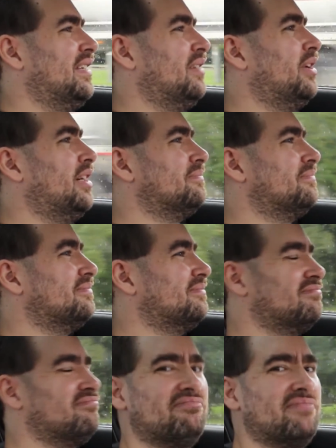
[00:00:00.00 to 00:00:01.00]
You know what?
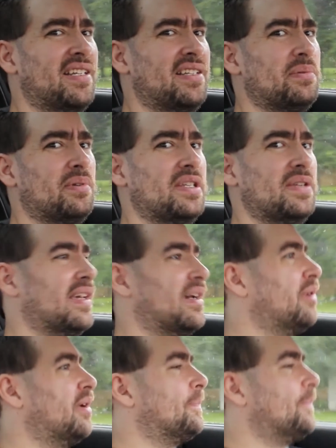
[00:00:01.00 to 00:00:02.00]
I just won't do
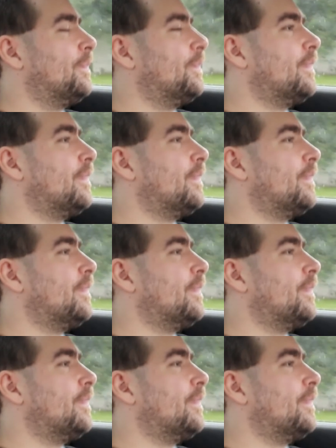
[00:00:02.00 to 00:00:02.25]
that one.